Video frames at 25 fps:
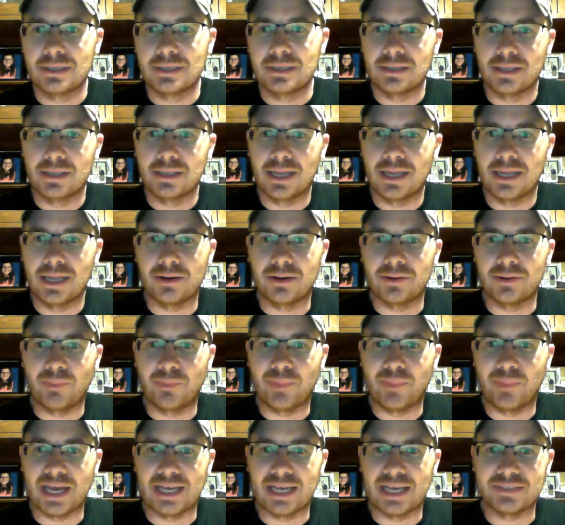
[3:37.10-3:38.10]
Get out and
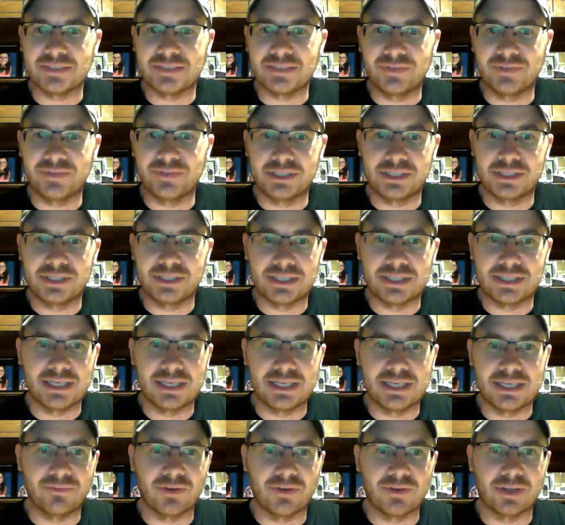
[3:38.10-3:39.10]
bass fish instead
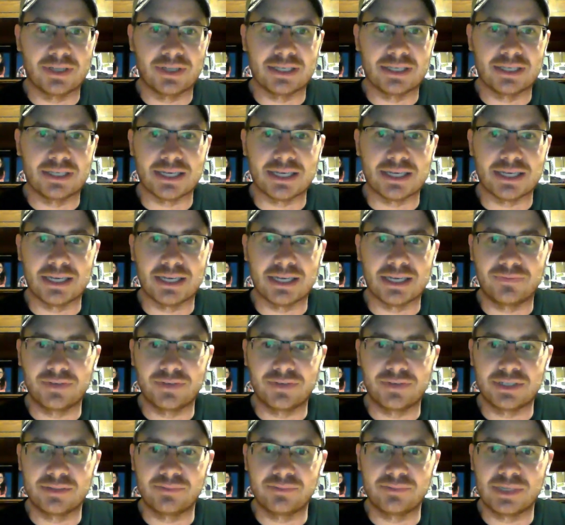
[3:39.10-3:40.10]
of all this ice
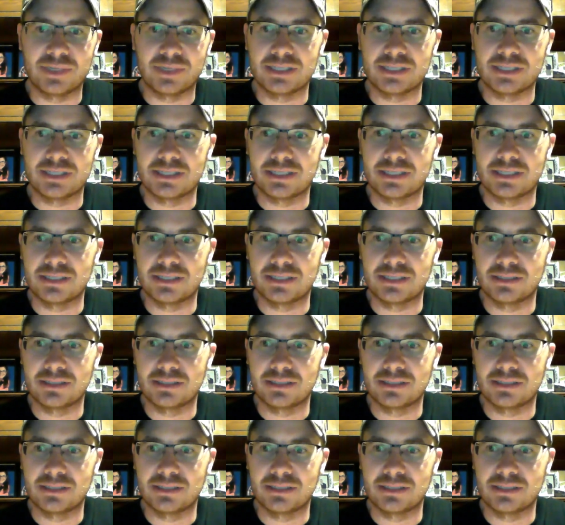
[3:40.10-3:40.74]
fishing business?